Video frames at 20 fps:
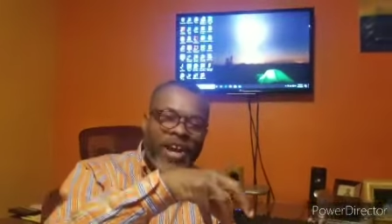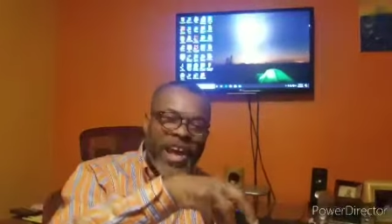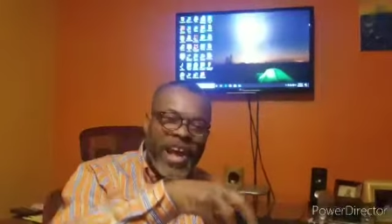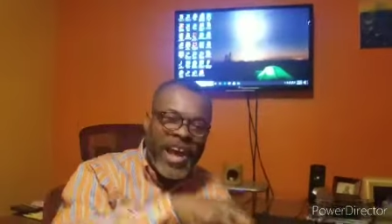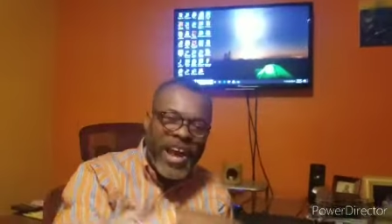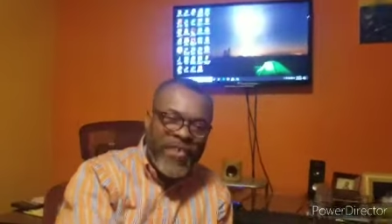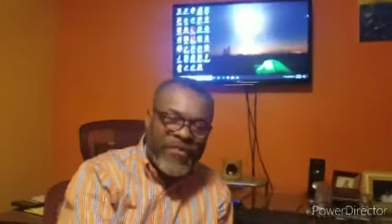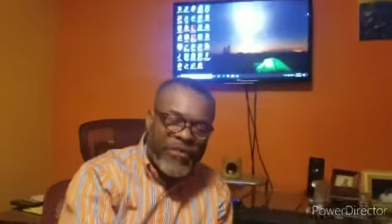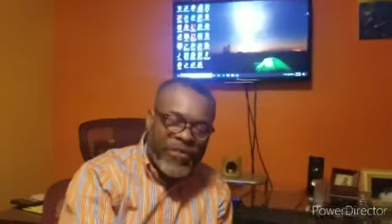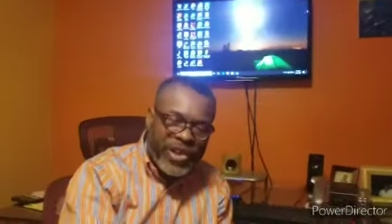
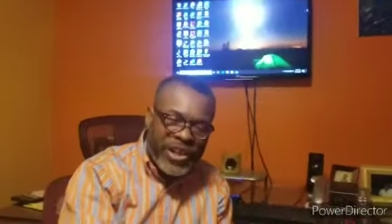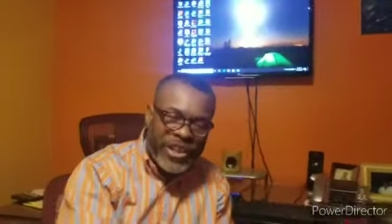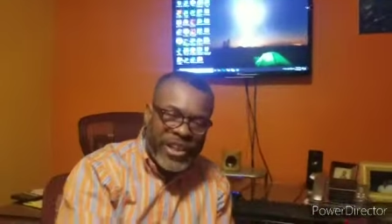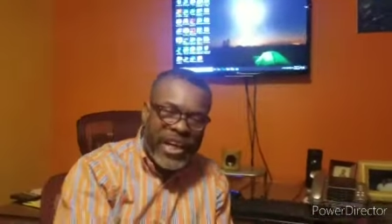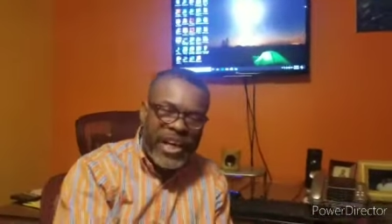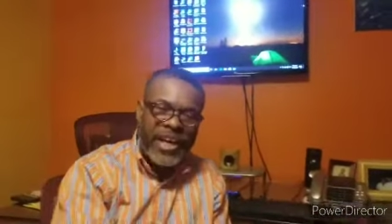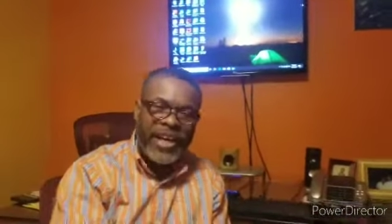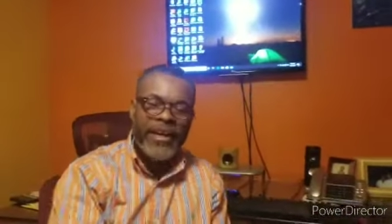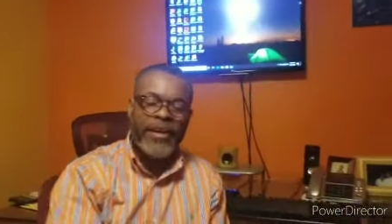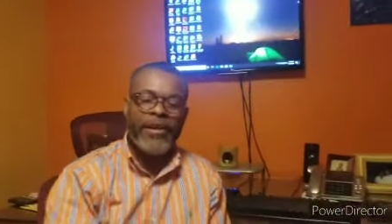every
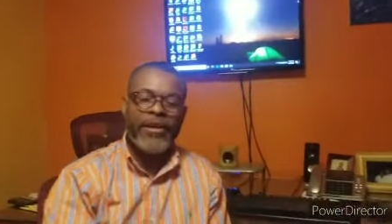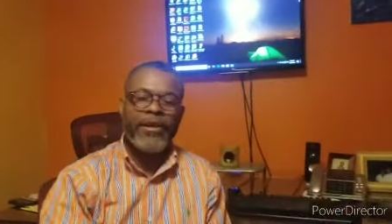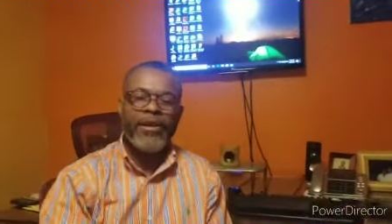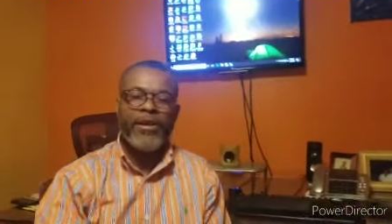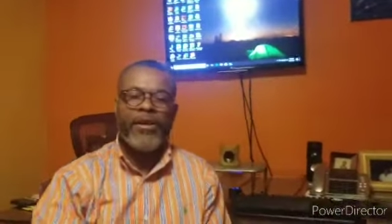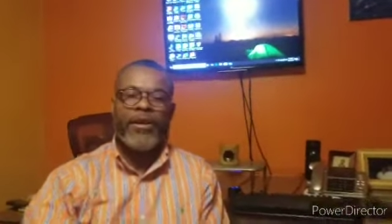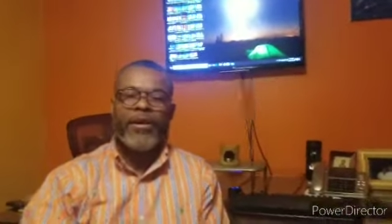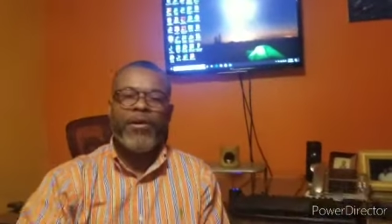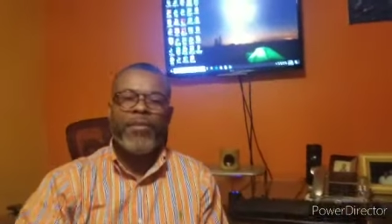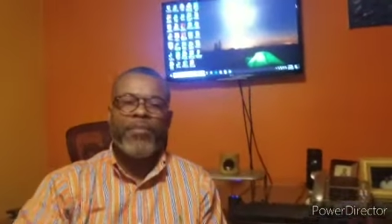day
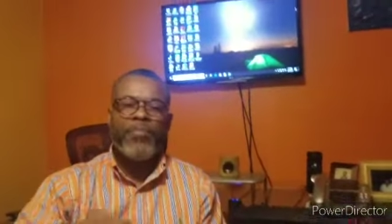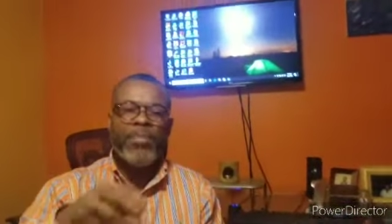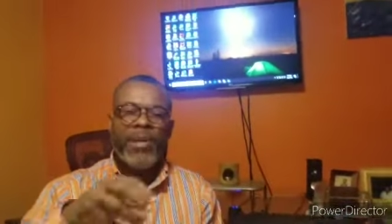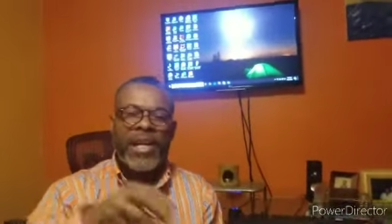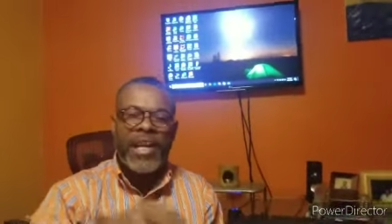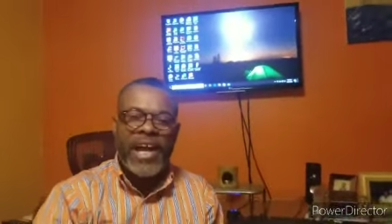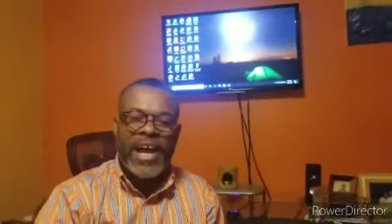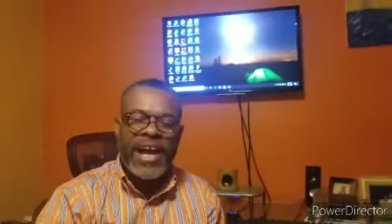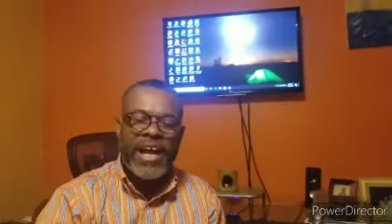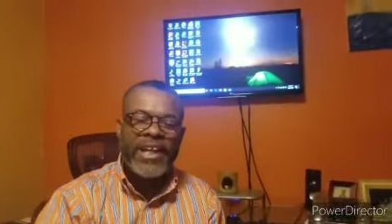
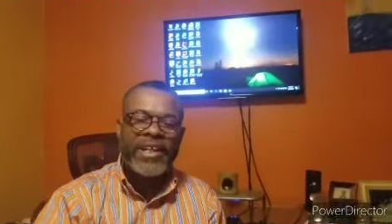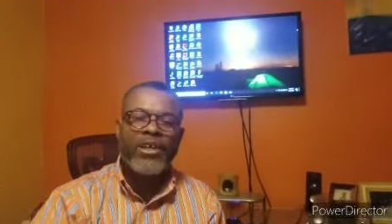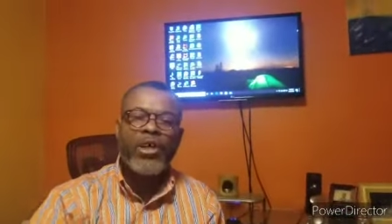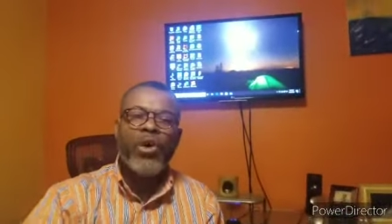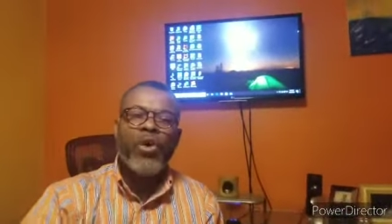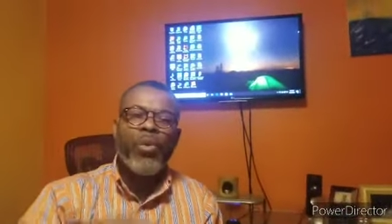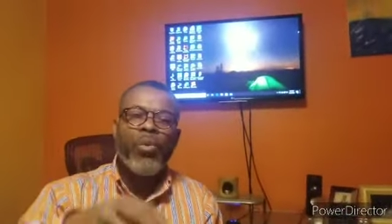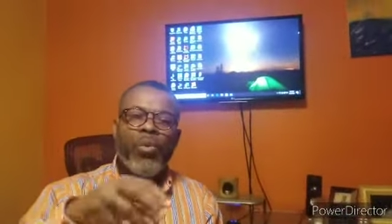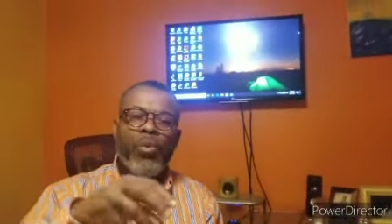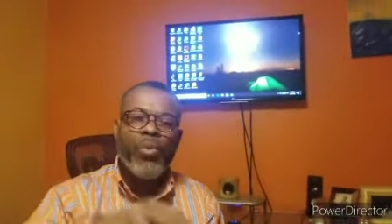plant
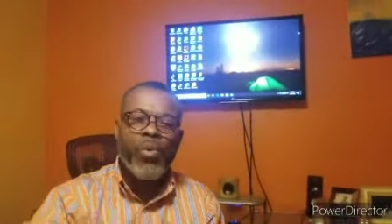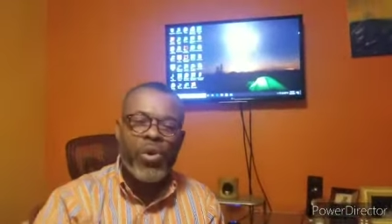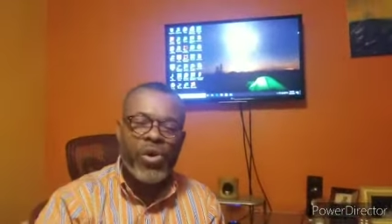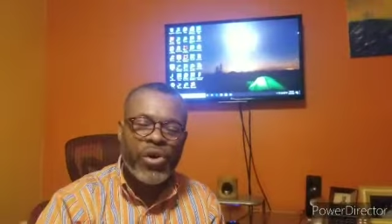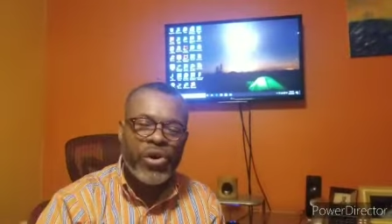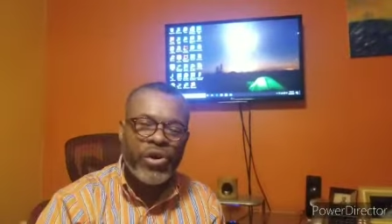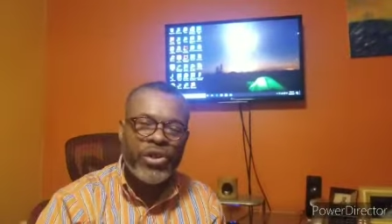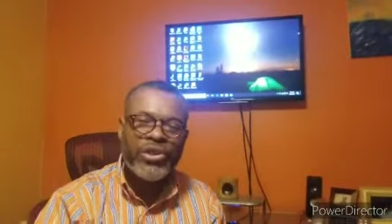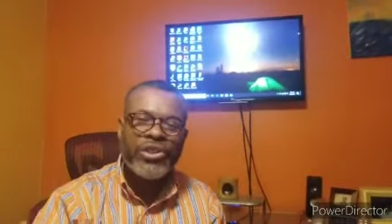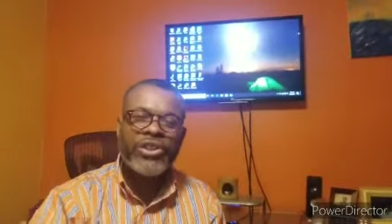
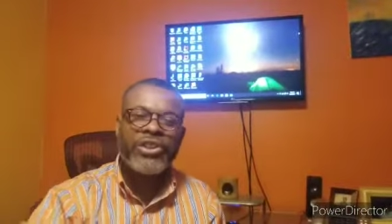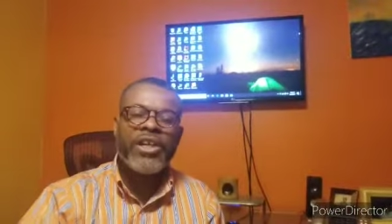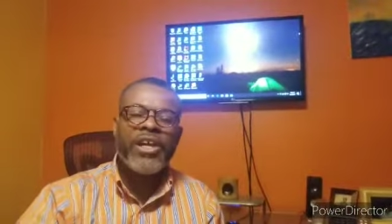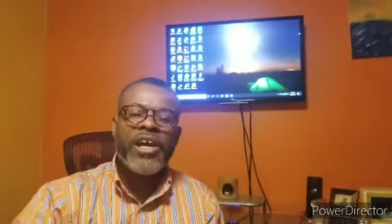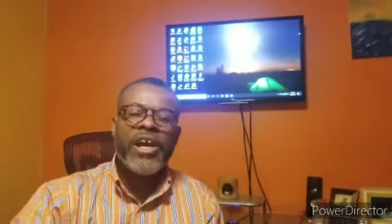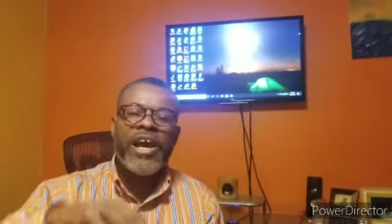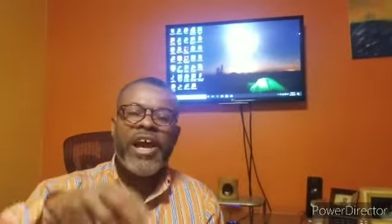words